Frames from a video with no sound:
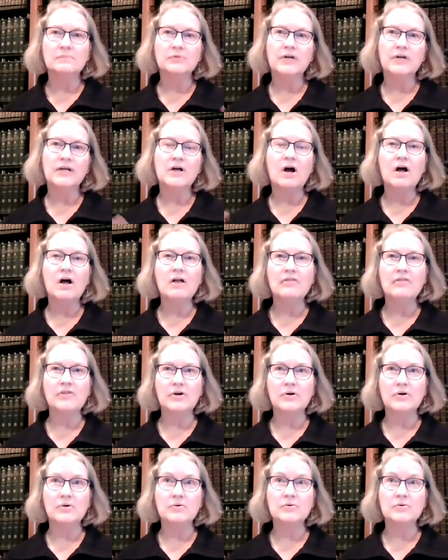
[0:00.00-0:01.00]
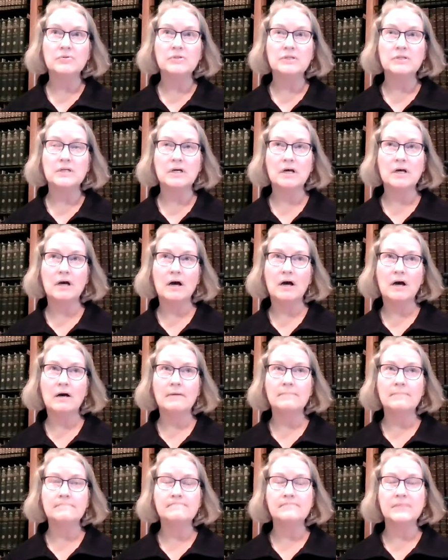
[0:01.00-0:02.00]
bring all those
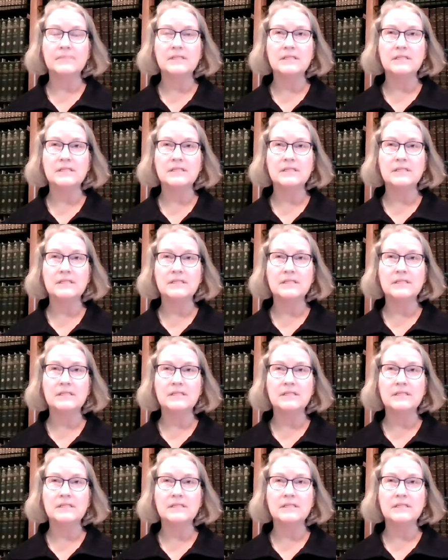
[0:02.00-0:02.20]
um,